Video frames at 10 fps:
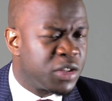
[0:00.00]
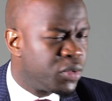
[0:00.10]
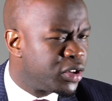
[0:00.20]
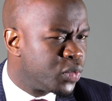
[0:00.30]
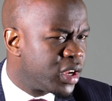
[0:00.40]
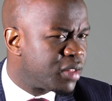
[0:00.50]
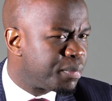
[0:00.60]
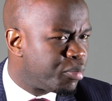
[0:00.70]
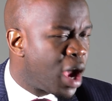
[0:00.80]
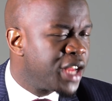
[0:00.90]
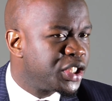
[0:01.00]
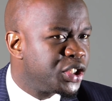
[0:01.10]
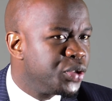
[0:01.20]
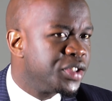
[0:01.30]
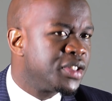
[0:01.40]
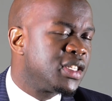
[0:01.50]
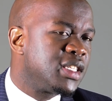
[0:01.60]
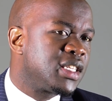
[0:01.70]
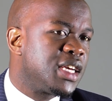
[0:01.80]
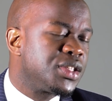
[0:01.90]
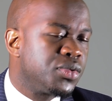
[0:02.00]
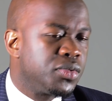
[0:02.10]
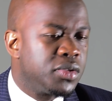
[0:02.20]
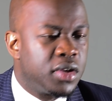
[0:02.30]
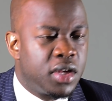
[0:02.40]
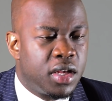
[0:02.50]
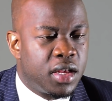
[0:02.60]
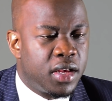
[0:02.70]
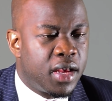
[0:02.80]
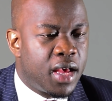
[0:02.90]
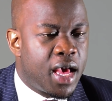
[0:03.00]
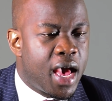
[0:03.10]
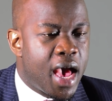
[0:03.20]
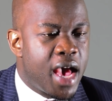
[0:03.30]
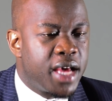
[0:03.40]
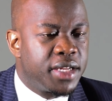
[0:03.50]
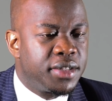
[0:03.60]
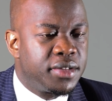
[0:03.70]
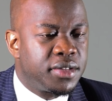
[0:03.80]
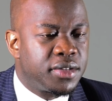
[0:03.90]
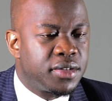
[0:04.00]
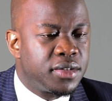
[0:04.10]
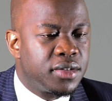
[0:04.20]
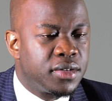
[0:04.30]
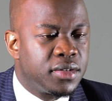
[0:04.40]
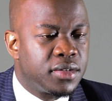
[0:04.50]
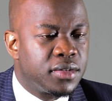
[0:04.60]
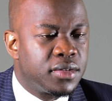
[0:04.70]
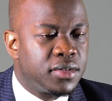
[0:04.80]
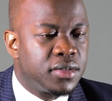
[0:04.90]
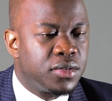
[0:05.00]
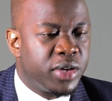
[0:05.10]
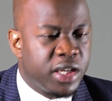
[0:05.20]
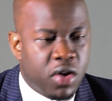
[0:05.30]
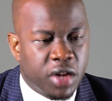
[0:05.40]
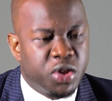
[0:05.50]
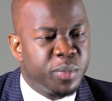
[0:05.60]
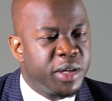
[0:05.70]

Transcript: Was one of the brightest students in his high school. And when he got to